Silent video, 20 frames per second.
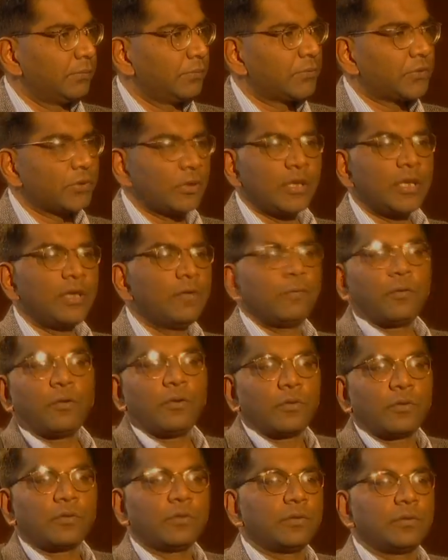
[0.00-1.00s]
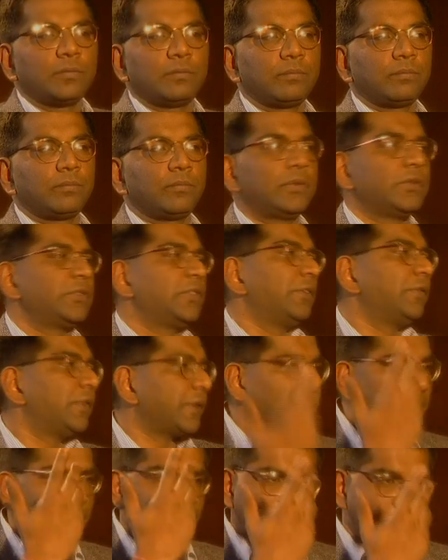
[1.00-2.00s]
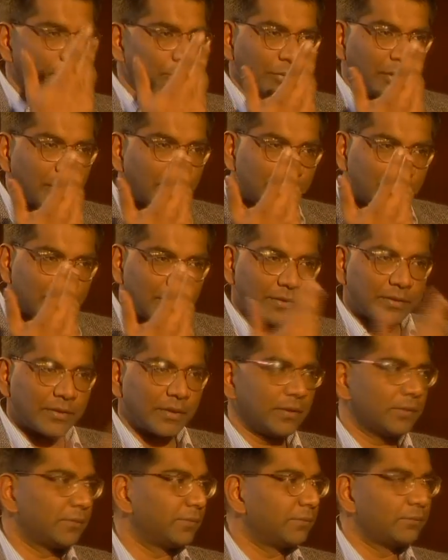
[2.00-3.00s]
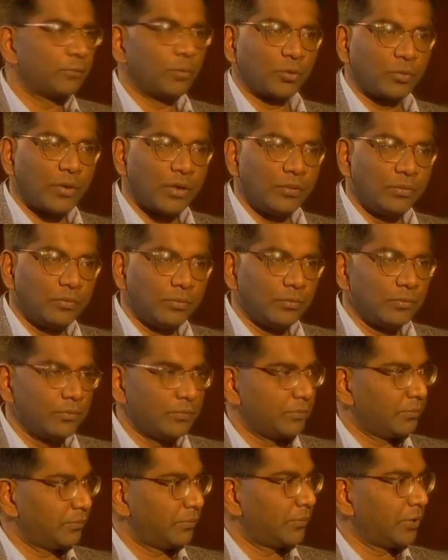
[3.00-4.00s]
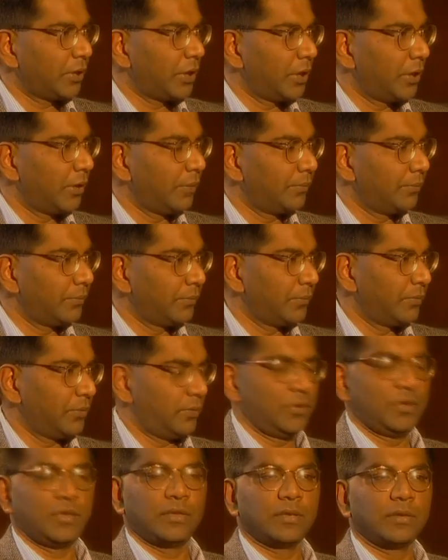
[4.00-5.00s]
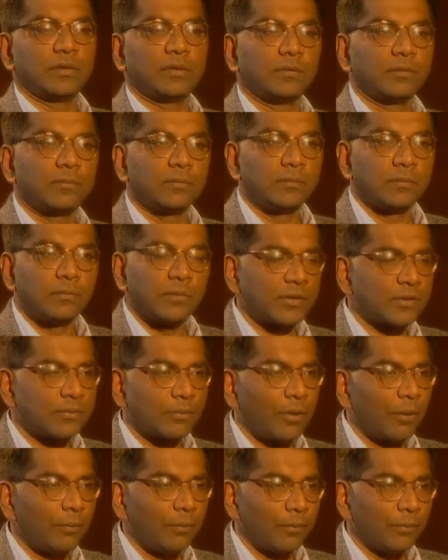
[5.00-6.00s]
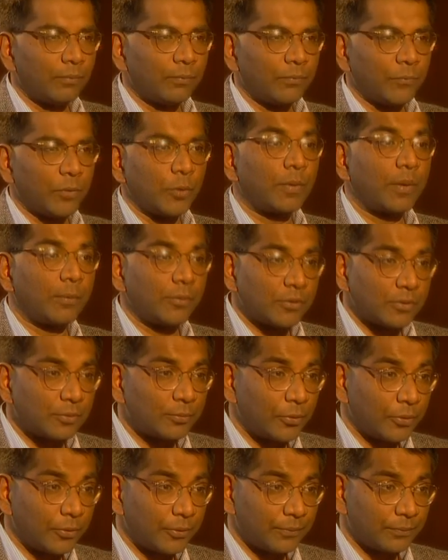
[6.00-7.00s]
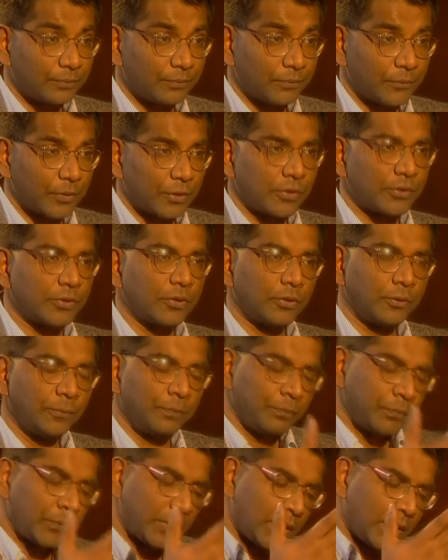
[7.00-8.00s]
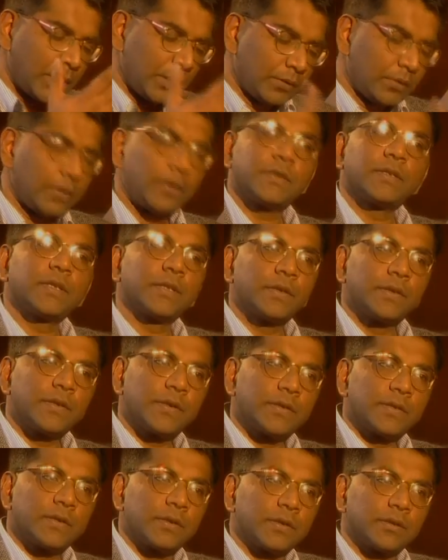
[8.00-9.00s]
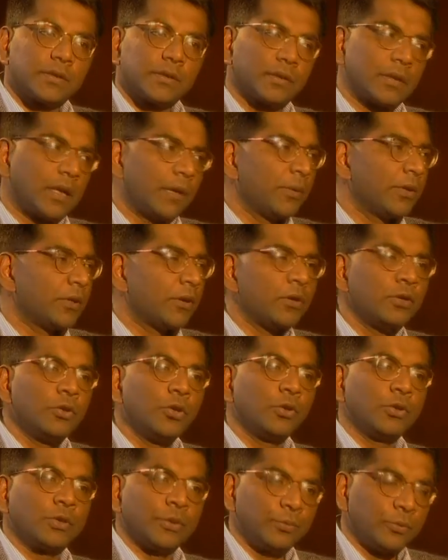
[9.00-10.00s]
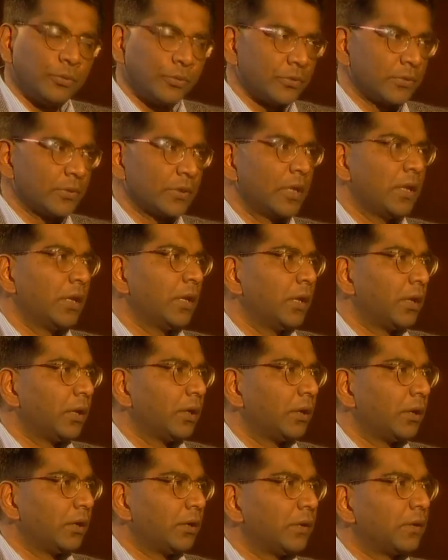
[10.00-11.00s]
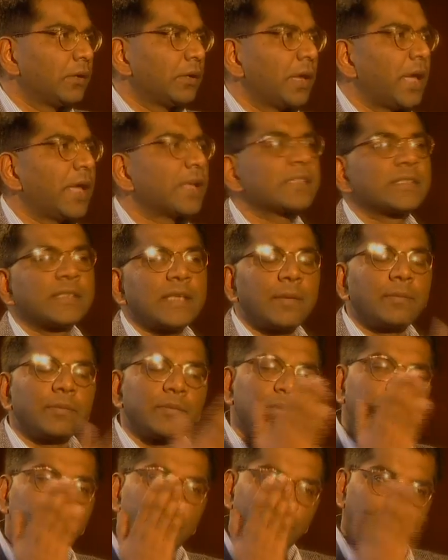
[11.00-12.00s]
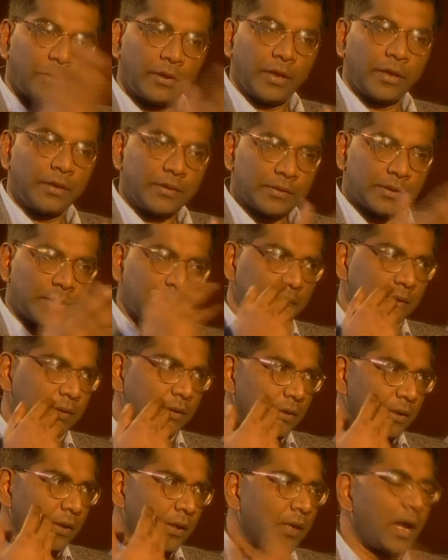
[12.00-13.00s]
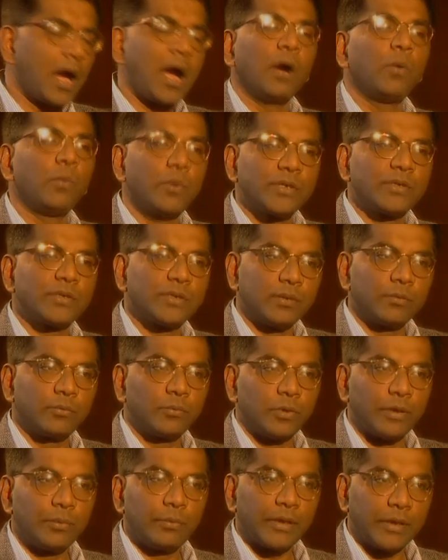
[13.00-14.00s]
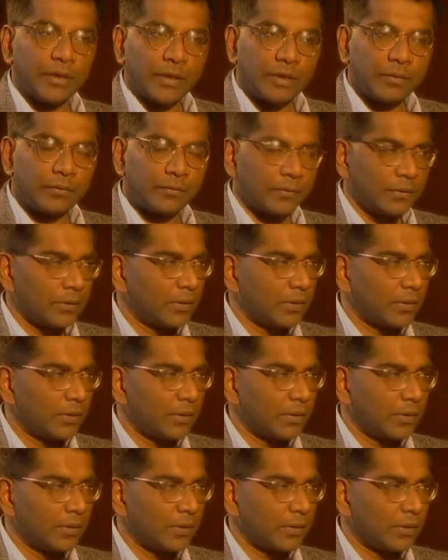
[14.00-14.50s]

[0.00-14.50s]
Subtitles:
So he phoned the chief executive, Pearson, and said, mm-hmm. what do I do? Mm-hmm. So she said, there's a problem. You publish the book. Mm-hmm. You know, so there are certain things that, I mean, there are no taboos, mm-hmm. except things that, in our wisdom, we believe